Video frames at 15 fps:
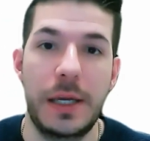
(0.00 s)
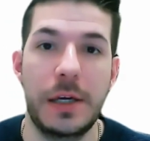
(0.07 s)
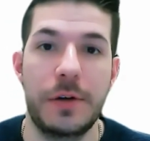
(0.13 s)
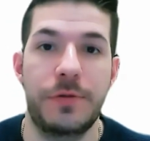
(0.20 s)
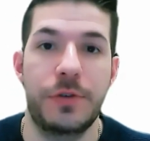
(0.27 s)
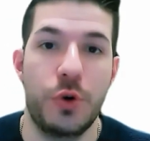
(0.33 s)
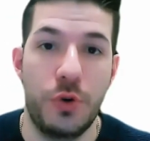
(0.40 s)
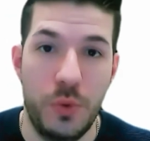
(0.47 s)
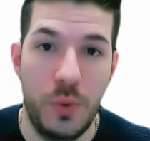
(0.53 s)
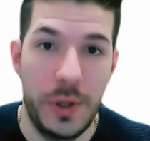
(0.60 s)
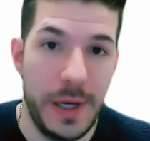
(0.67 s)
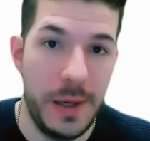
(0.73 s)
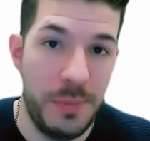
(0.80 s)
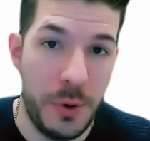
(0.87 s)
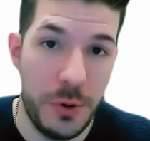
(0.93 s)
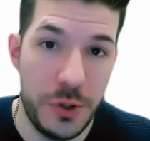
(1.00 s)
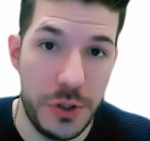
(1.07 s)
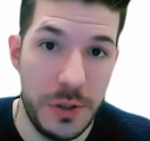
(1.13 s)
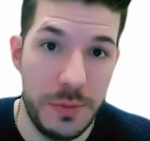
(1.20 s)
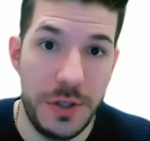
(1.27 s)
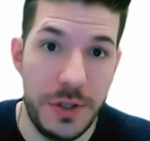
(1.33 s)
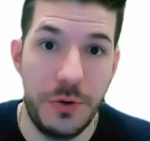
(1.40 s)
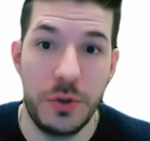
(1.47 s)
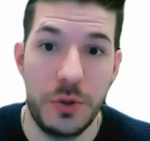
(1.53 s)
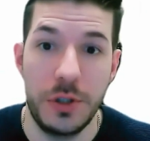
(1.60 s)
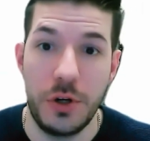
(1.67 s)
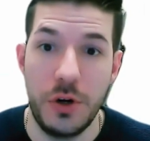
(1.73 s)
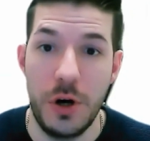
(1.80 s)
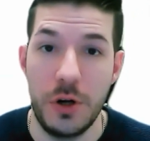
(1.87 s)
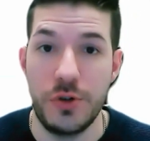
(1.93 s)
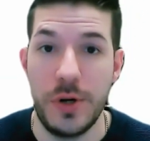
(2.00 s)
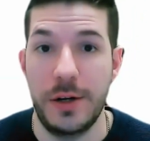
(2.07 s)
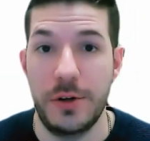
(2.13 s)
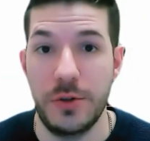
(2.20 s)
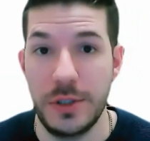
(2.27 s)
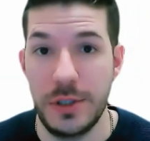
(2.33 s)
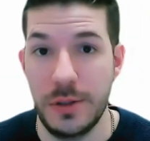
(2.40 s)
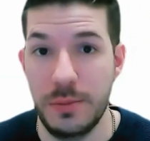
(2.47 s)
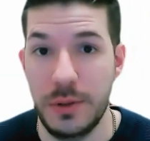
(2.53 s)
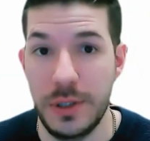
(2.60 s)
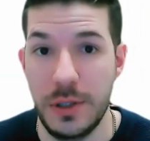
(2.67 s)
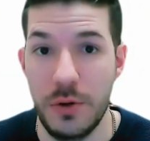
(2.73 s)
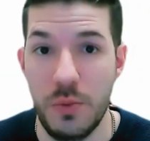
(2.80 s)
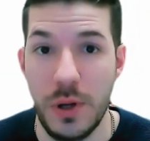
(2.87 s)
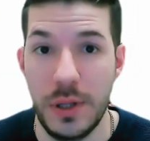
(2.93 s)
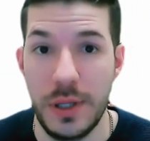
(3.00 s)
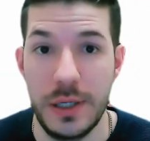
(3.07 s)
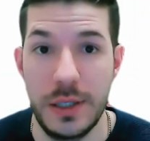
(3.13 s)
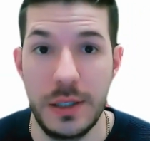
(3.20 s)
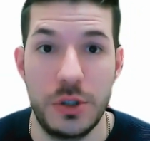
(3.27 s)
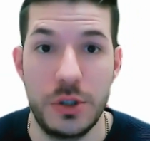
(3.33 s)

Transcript: If you're the one that purchased the materials and the contractor is simply the one that